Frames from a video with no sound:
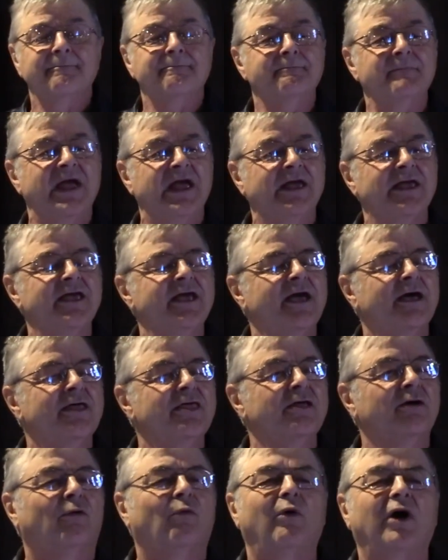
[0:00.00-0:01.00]
may
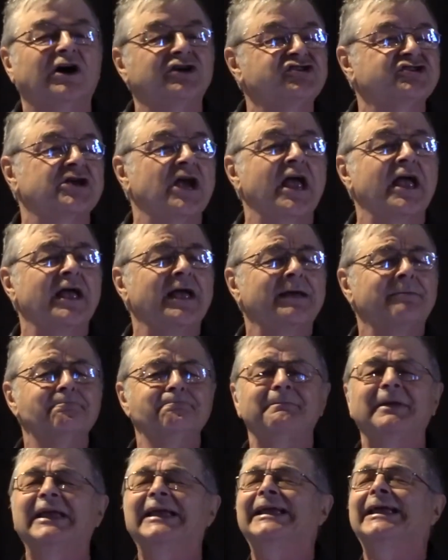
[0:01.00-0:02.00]
the
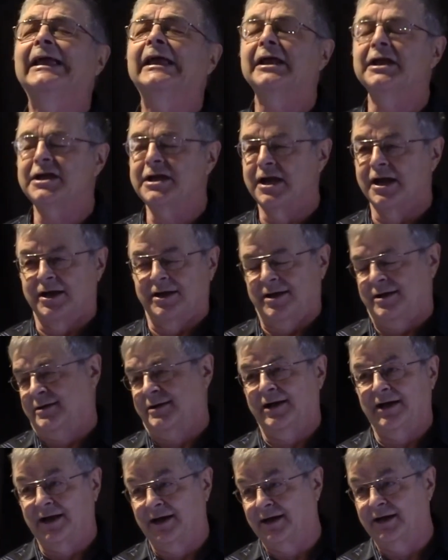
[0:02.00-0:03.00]
washing begin.
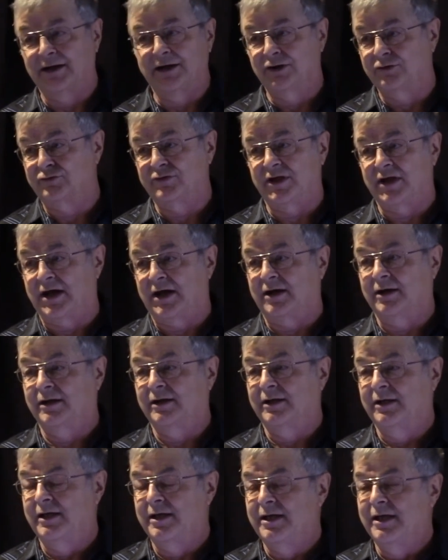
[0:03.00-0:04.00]
Hallelujah.
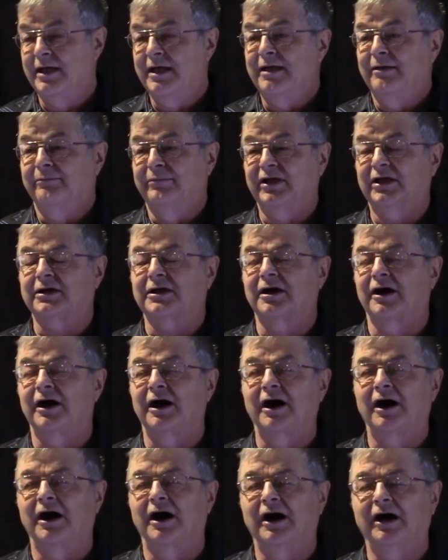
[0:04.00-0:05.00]

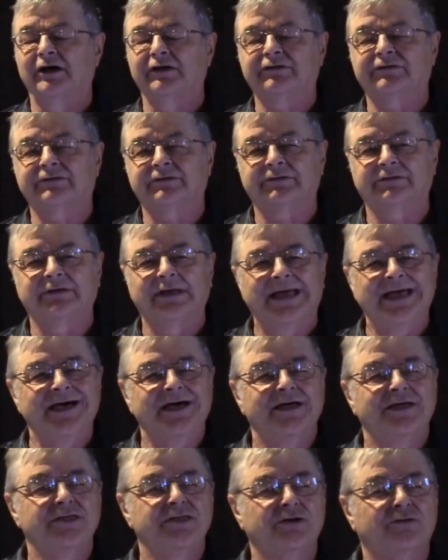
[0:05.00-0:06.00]
Because
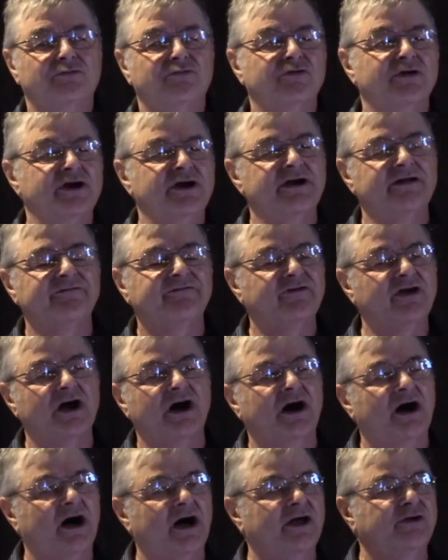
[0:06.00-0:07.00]
the word of
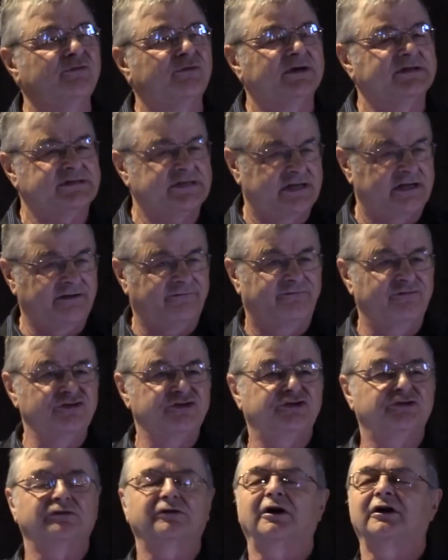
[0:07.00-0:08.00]
God was
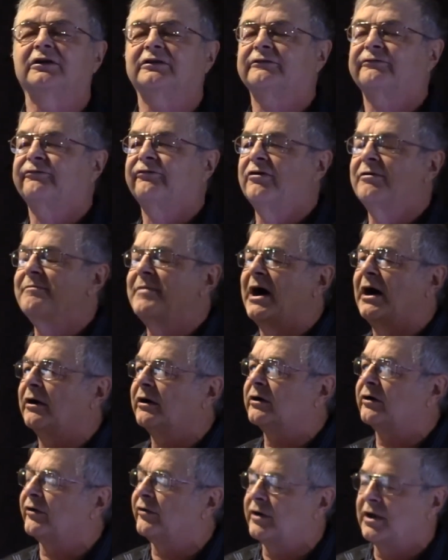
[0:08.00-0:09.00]
given to us from
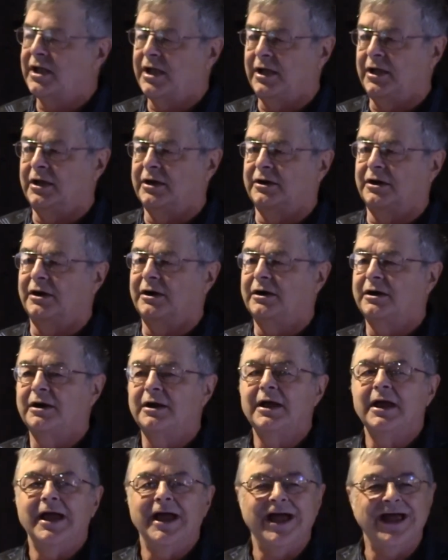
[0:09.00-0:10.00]
our Creator
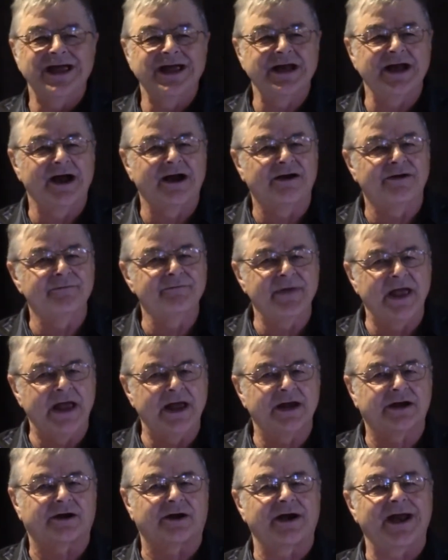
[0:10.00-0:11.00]
and our
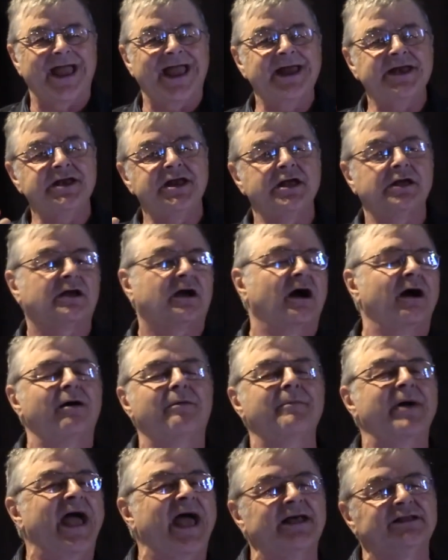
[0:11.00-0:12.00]
Maker, and he
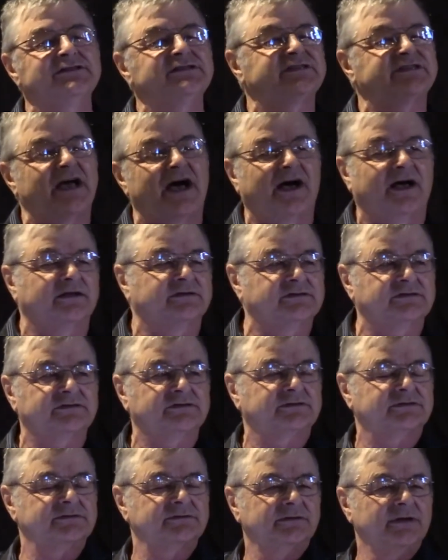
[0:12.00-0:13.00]
commands
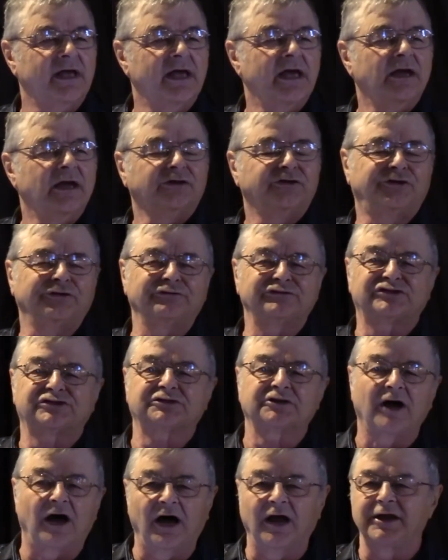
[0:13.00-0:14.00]
us to
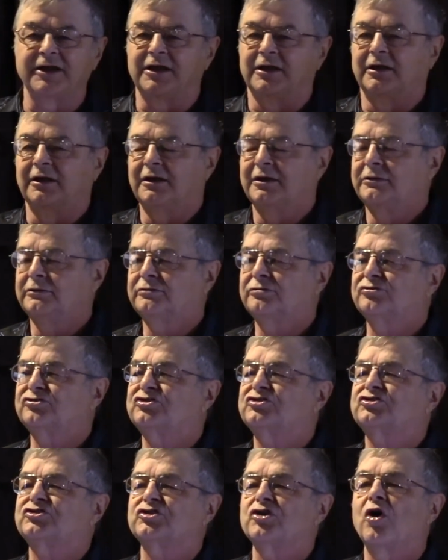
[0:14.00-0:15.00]
study, to
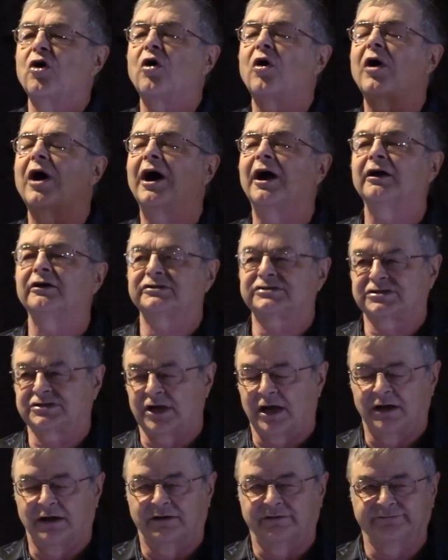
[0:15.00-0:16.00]
show
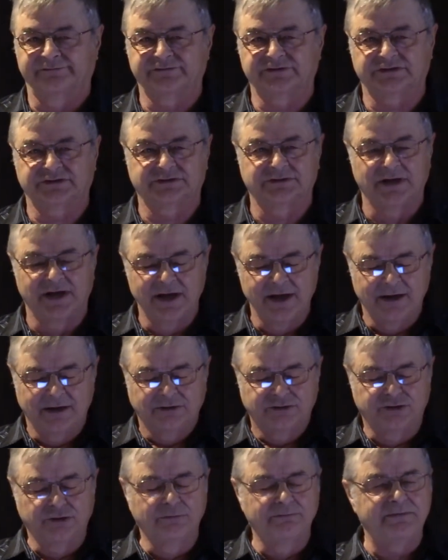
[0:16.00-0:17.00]
ourselves,
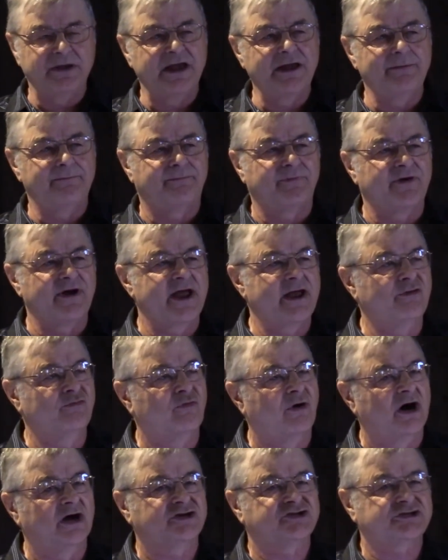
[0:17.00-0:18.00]
to be
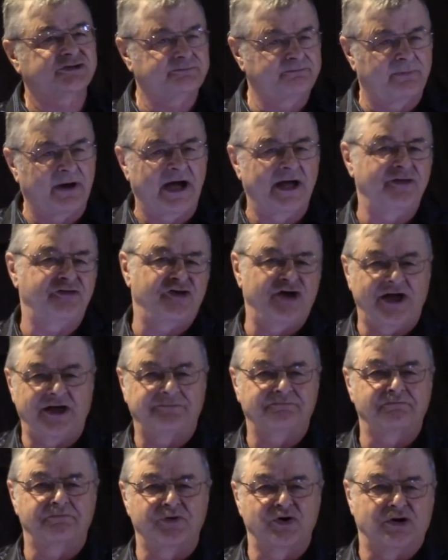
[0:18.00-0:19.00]
brainwashed by
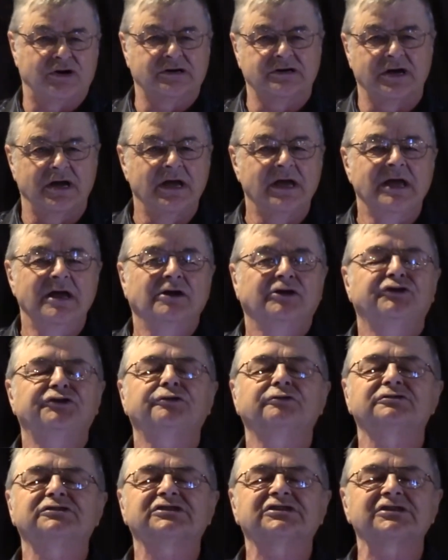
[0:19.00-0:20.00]
that book,
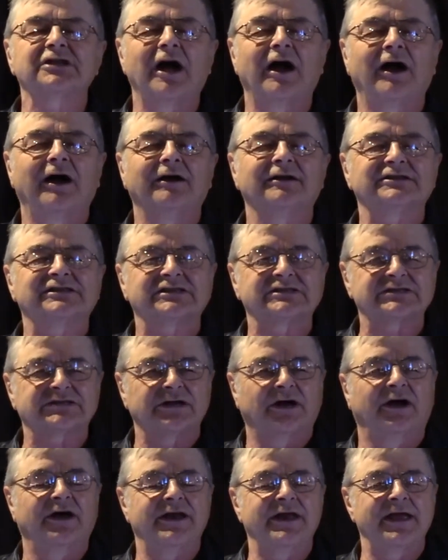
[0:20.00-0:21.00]
to start
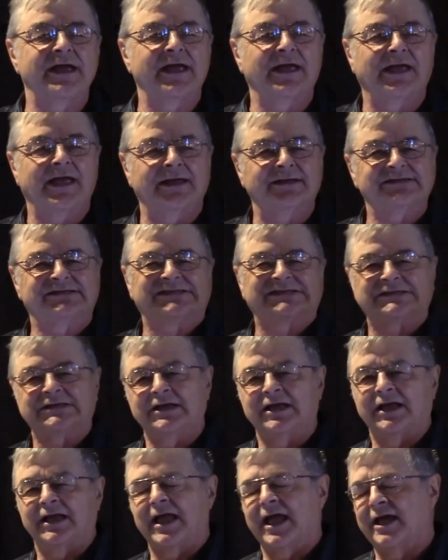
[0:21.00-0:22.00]
studying and
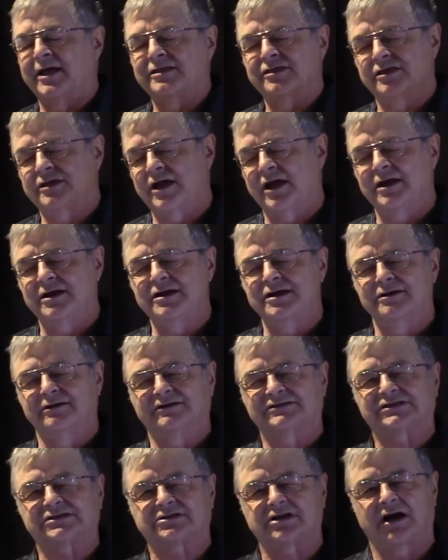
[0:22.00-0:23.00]
seeing, and then
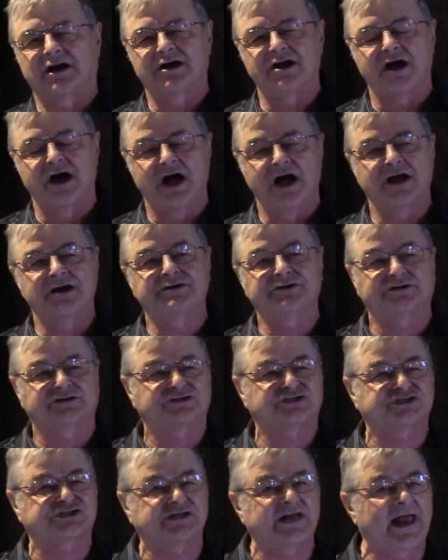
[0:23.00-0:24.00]
you'll start
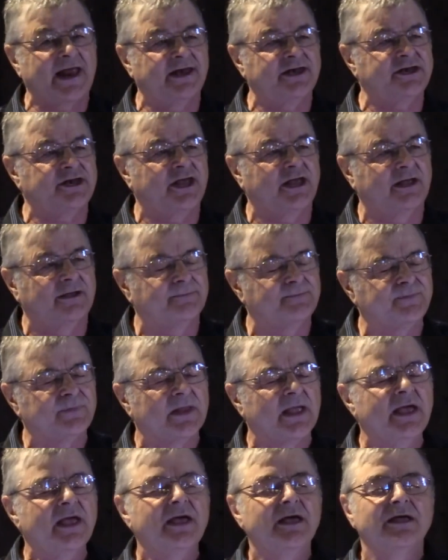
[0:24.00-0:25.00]
understanding
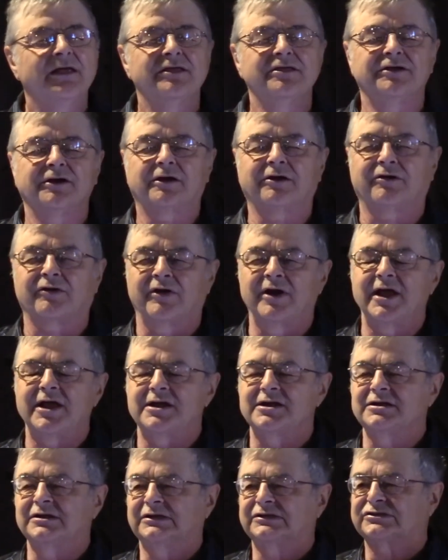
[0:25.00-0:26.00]
the
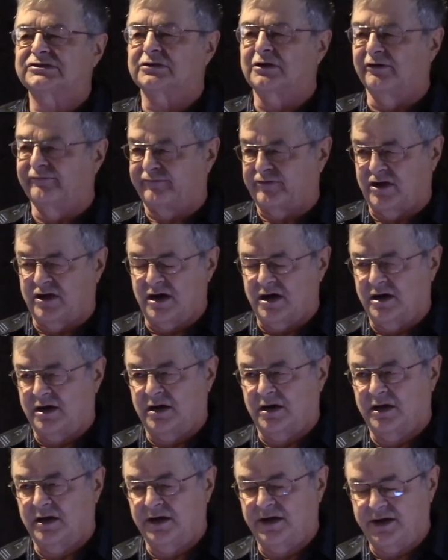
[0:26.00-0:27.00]
greatness of
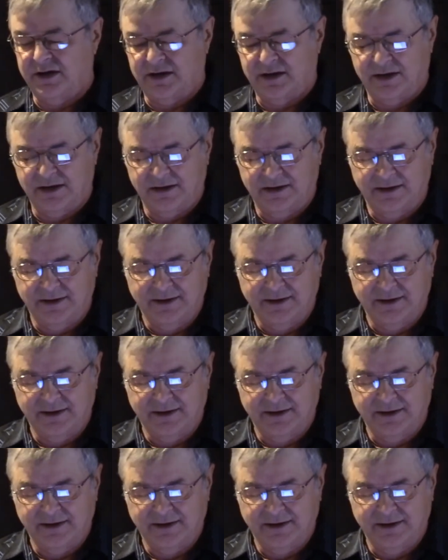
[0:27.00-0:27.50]
God